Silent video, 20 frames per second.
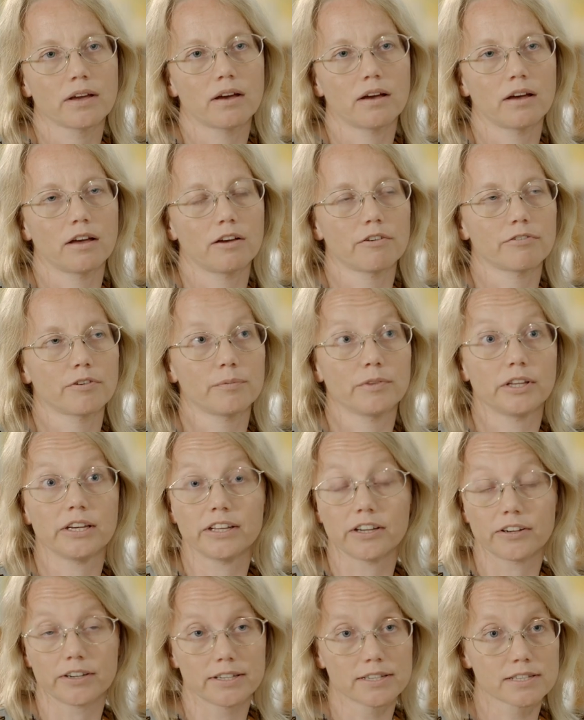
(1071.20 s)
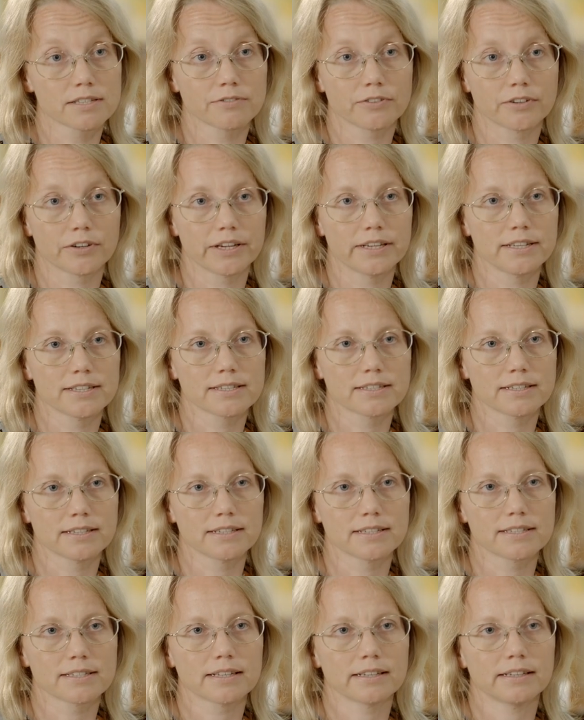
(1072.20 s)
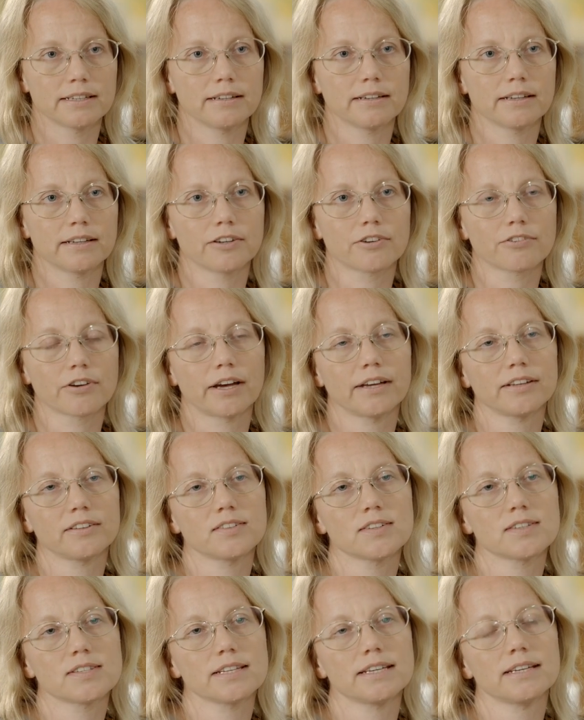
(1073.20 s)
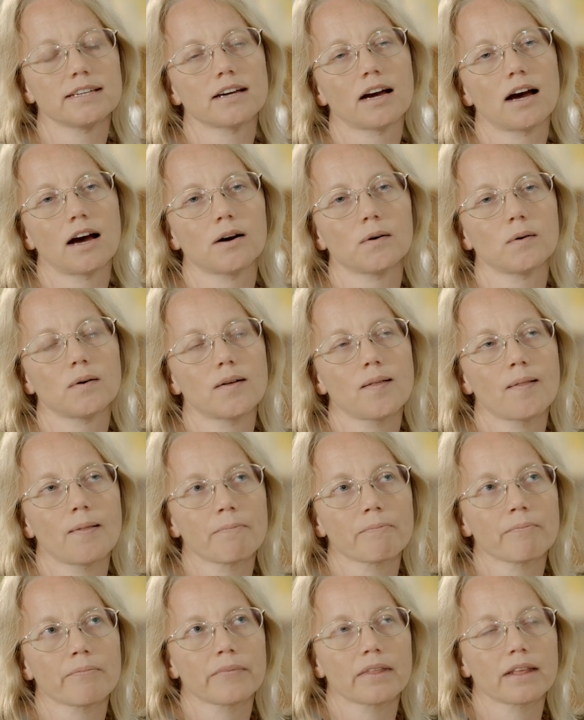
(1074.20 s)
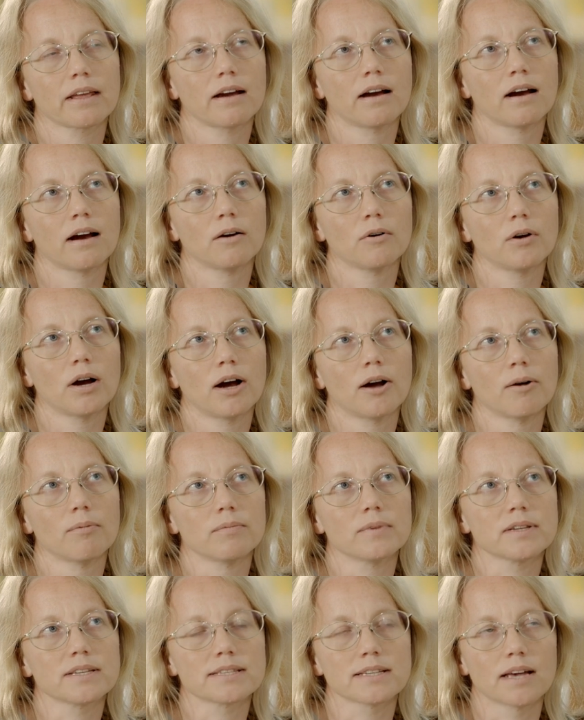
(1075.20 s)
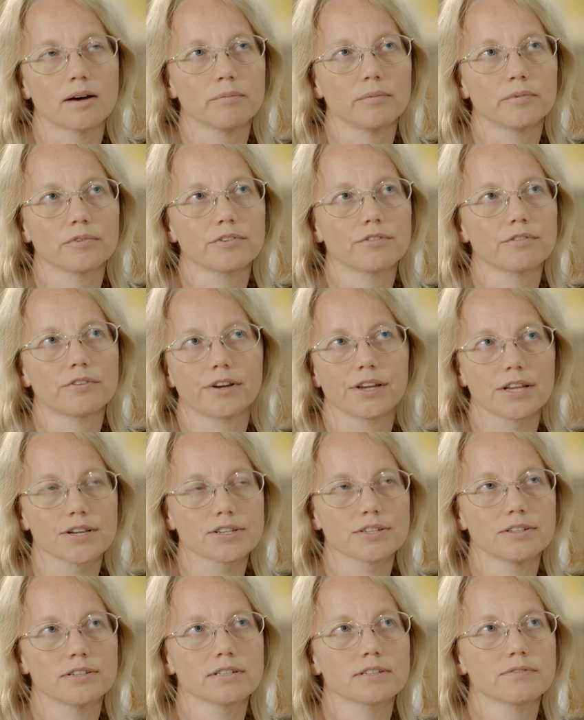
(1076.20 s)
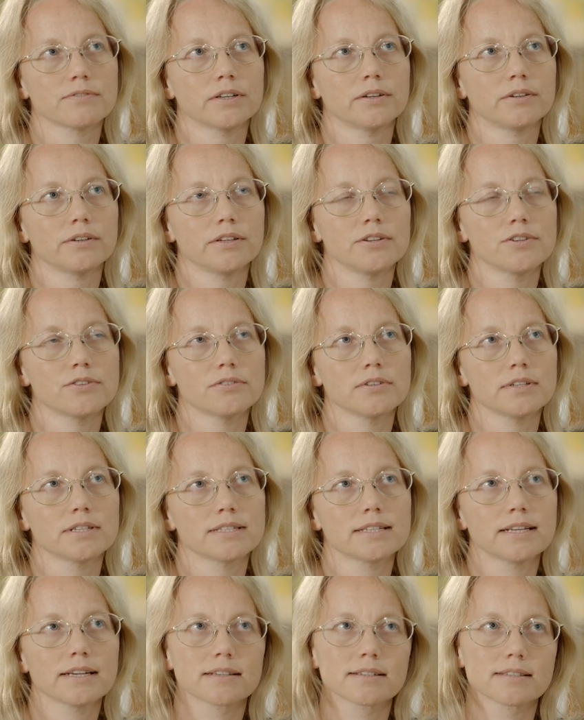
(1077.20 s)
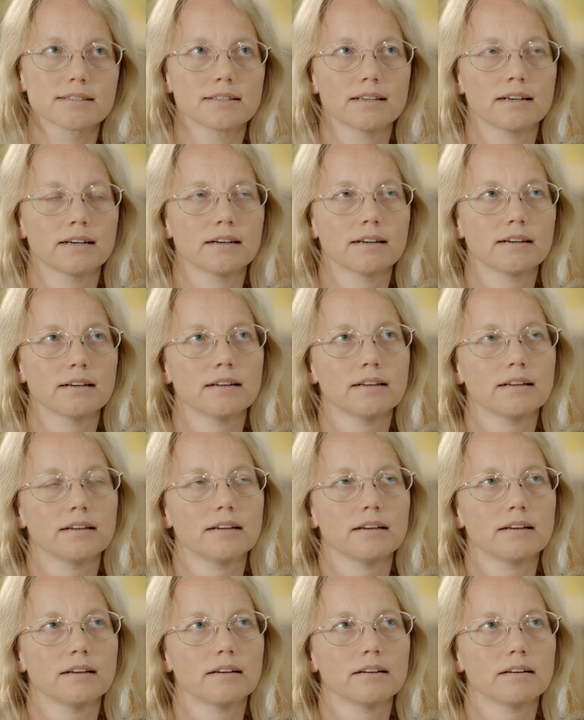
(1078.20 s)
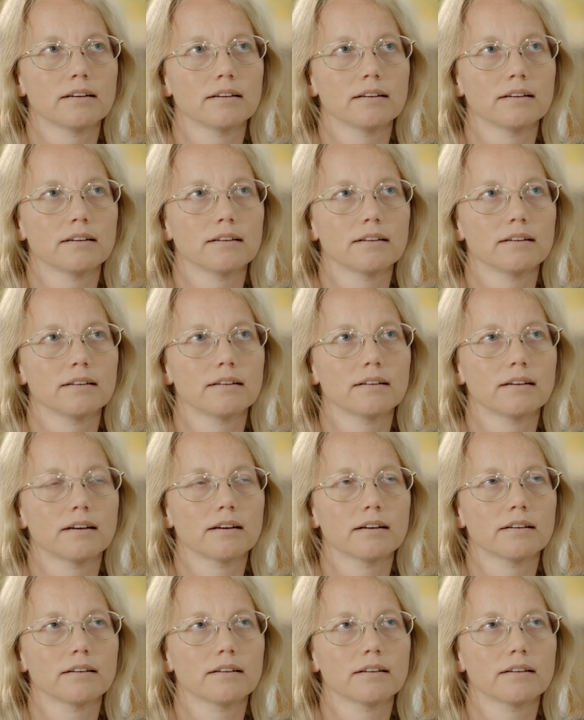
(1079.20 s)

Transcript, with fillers: uh, from the Near East, for instance, and, and trying to see how how um, some traditions found in Jewish texts are. Uh, uh